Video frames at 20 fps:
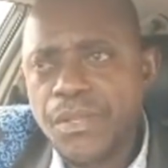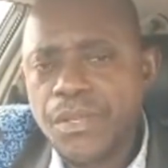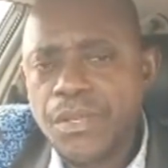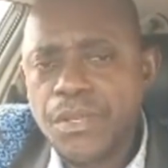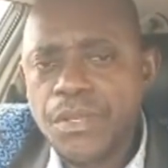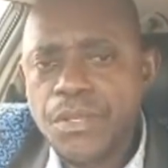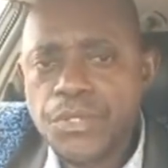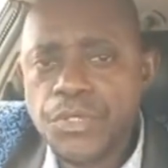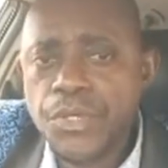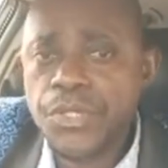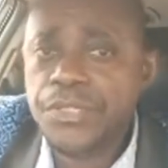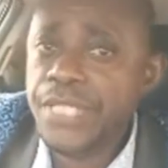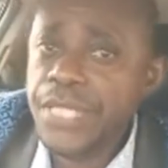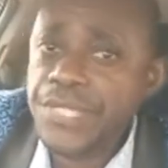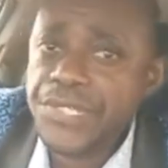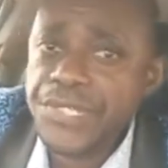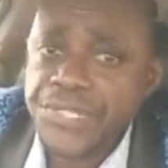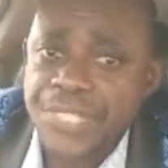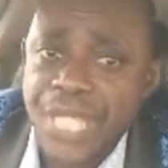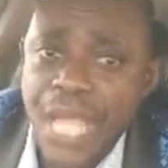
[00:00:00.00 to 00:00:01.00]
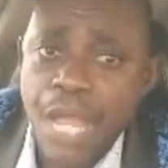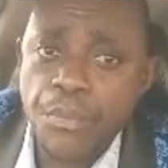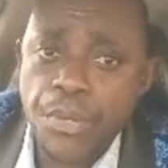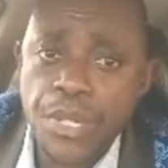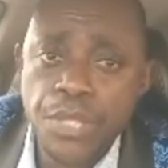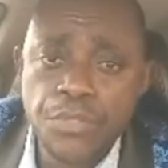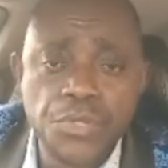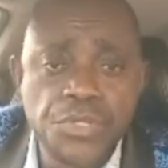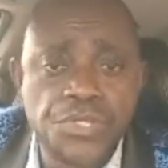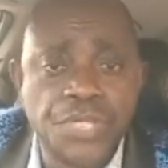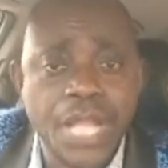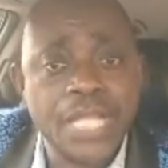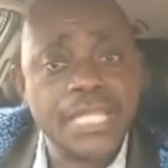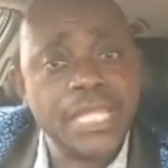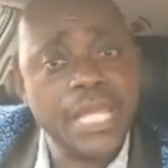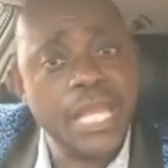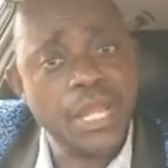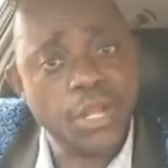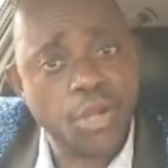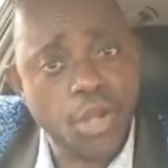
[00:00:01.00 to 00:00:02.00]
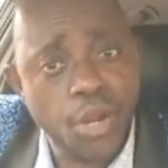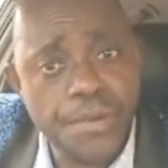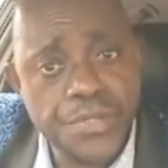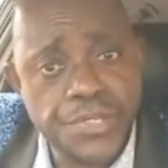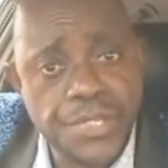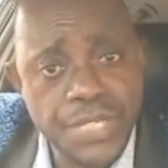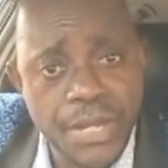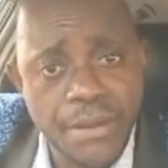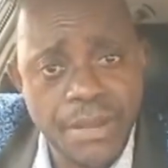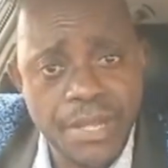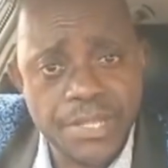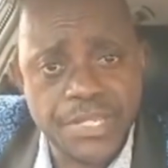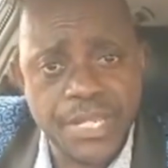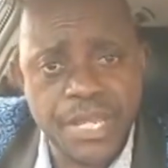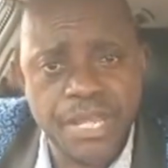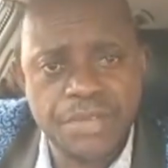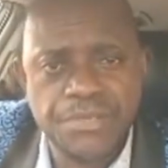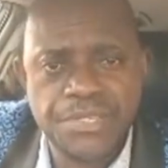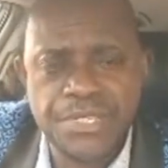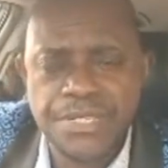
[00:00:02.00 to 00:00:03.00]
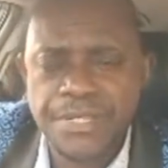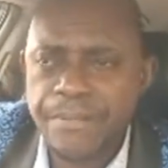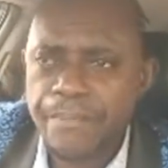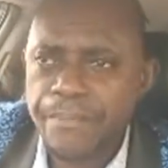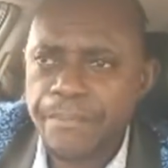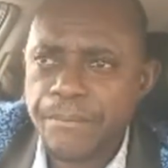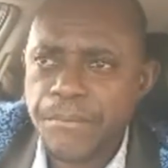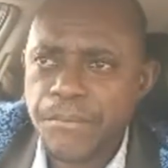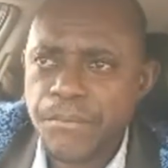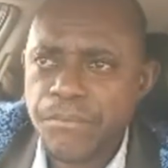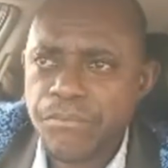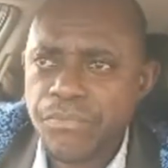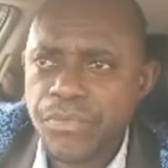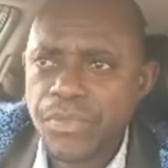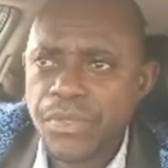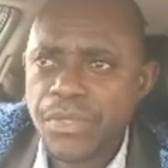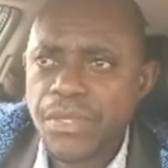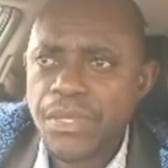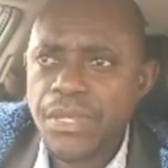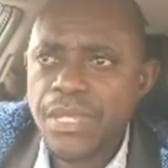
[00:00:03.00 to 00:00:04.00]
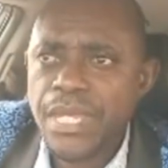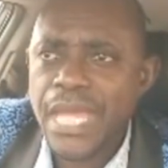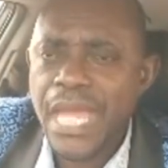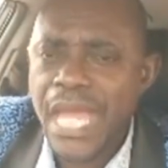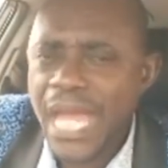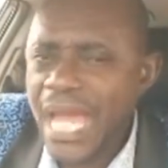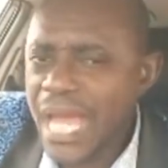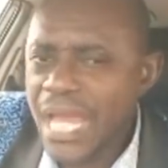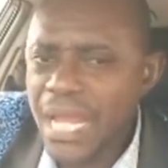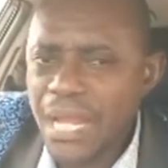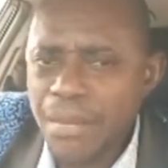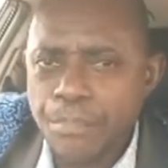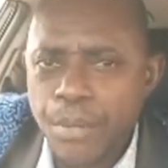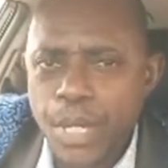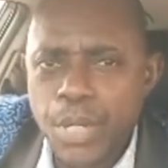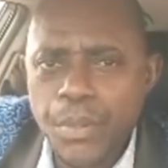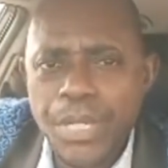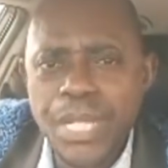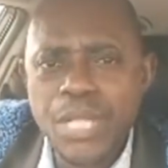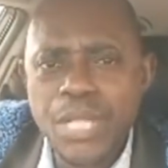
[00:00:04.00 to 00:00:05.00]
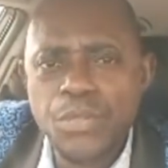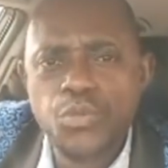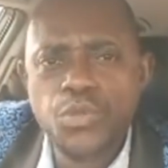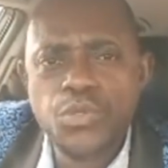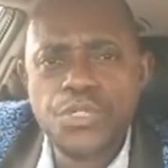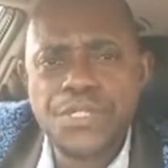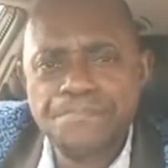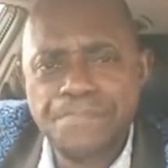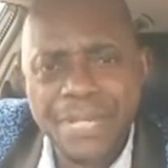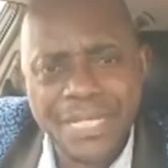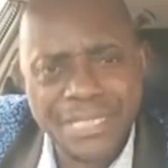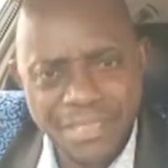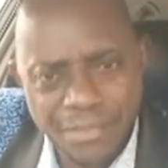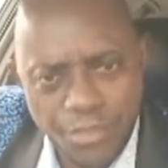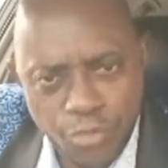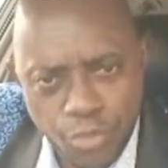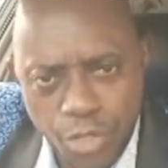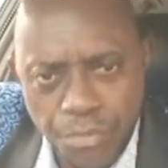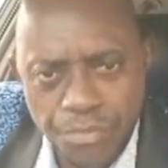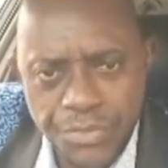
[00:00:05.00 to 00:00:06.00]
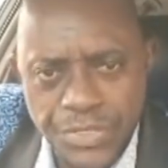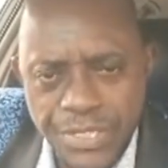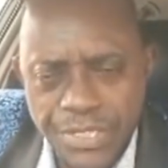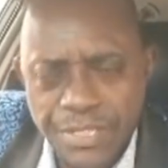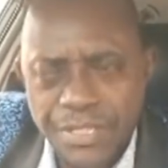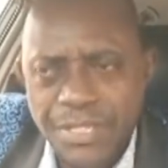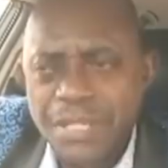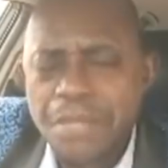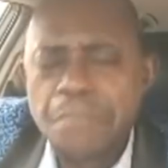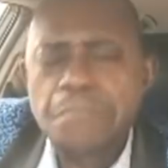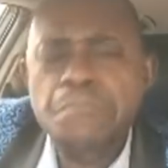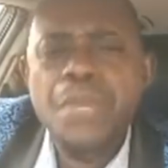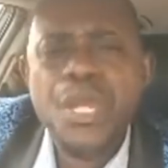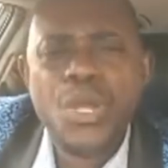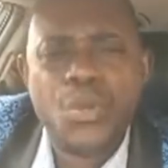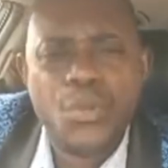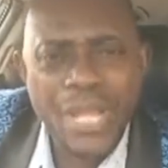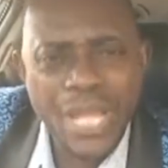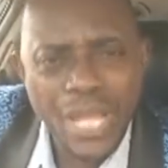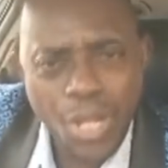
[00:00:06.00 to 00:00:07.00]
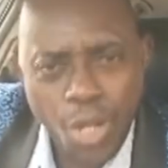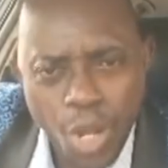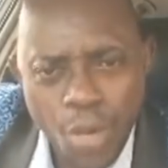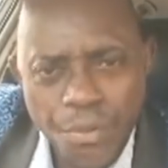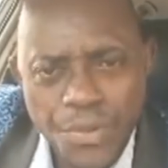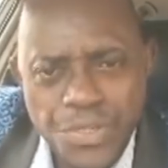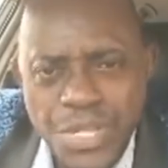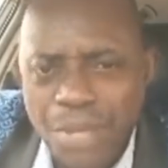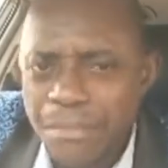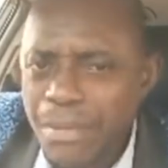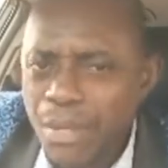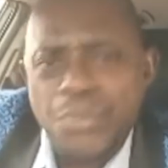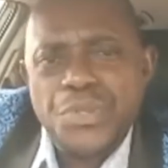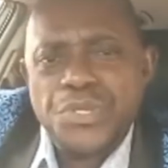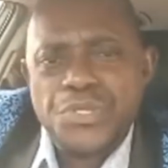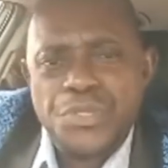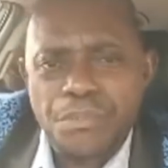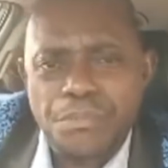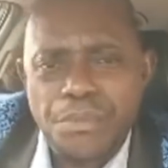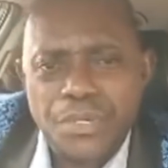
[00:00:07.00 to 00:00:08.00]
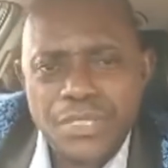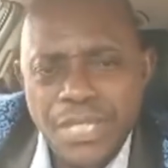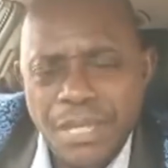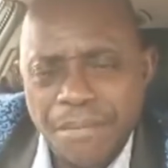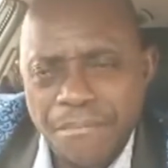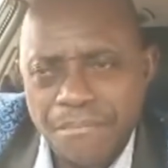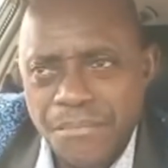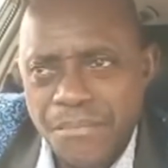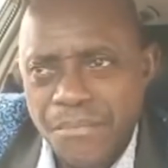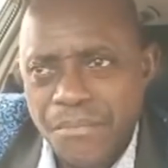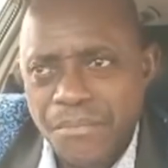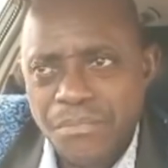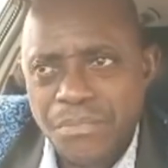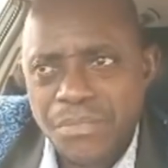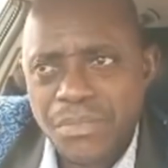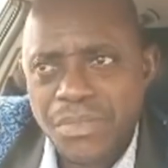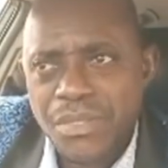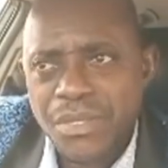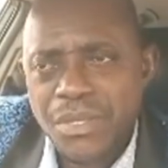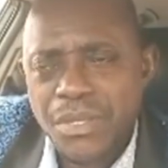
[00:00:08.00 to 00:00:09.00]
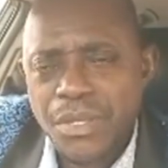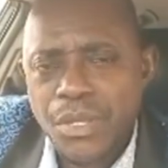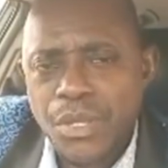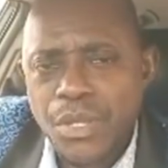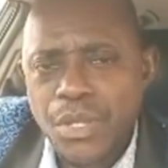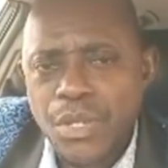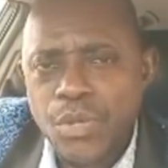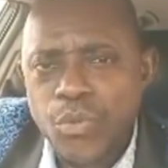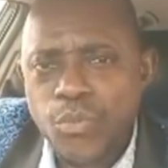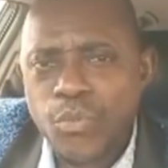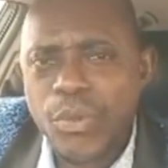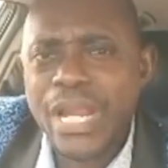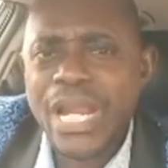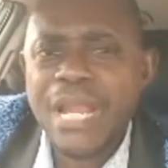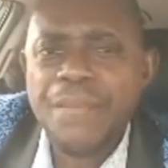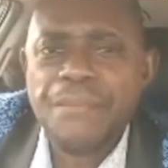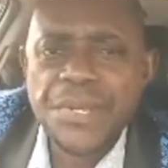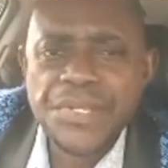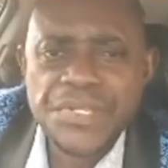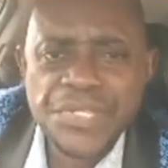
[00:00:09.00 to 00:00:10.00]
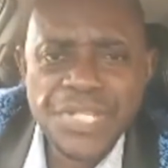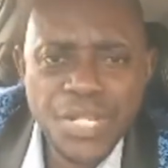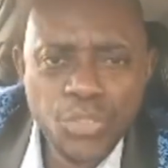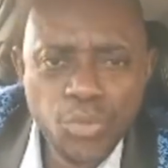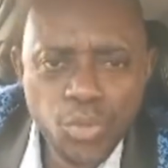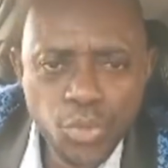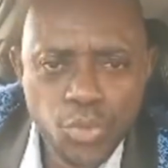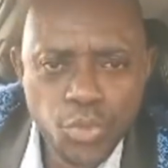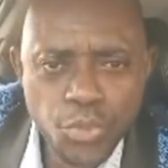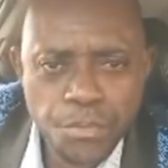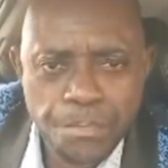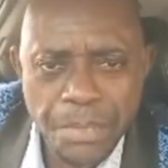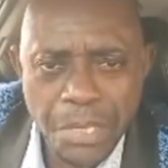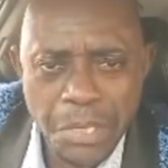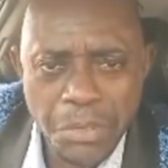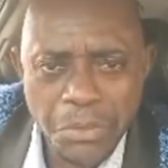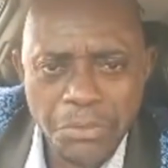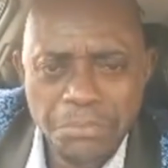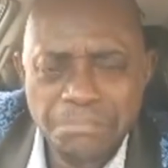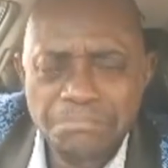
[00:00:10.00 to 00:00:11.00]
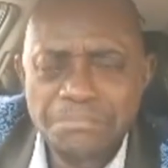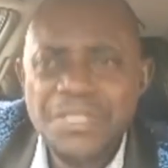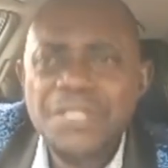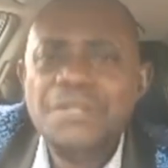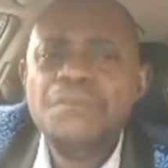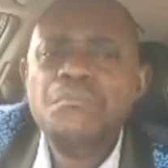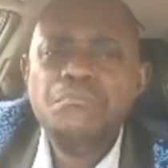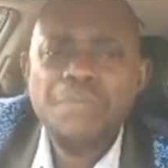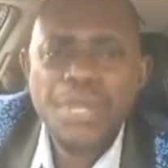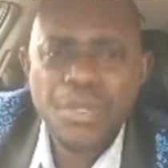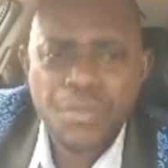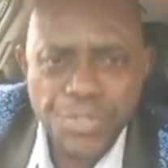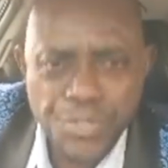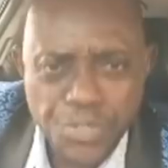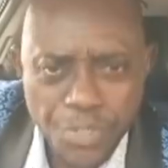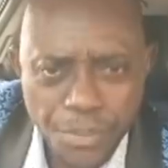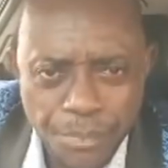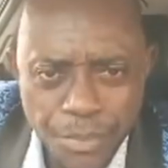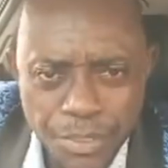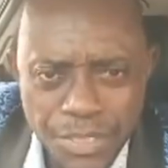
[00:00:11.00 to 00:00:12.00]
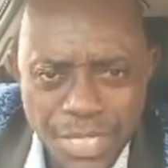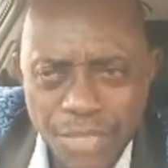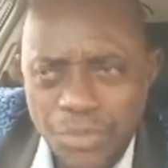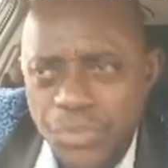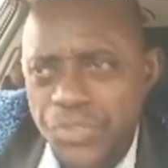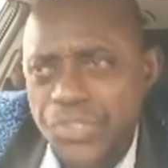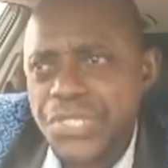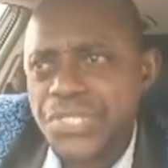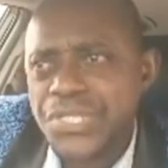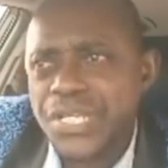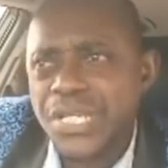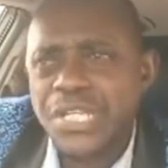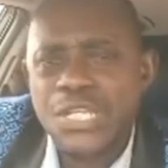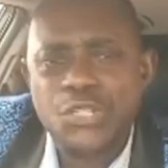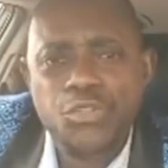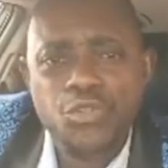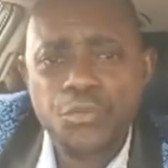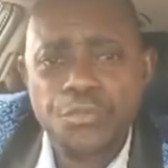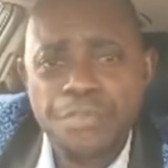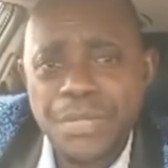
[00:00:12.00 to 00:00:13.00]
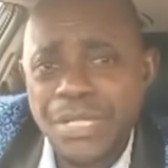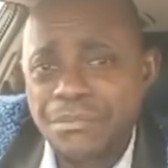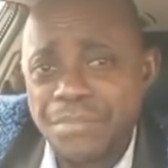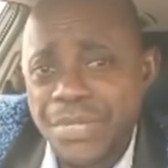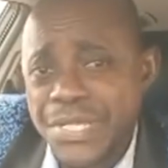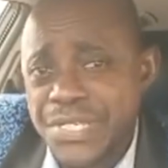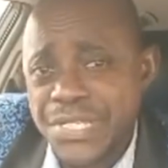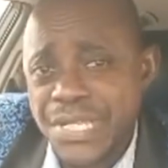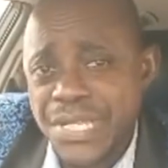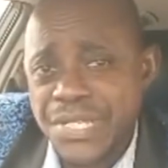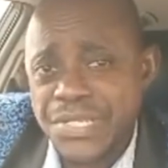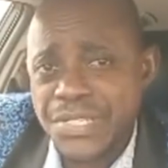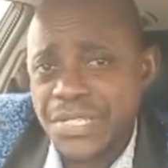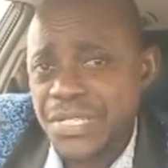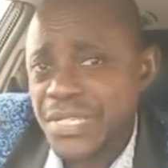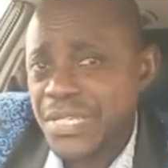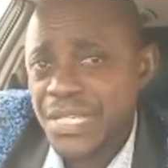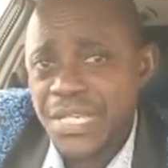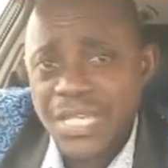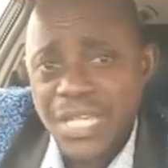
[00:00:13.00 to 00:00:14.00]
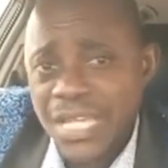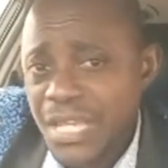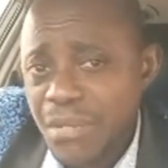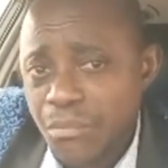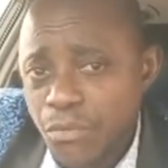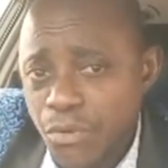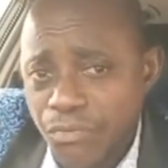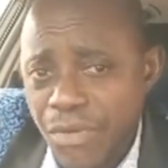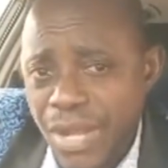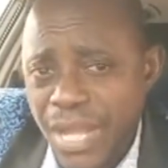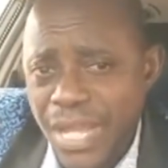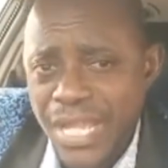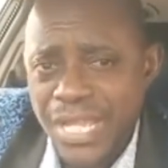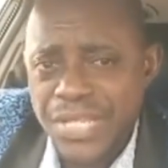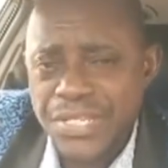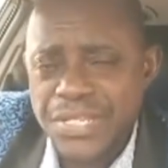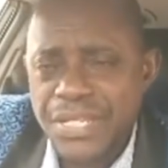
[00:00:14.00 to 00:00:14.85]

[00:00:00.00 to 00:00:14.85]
So this is the time we need to start encouraging ourselves. Anybody when they do something, make we encourage them, make we support them. Whether the person they do toothpick, make we support them to say the toothpick business. They move ahead.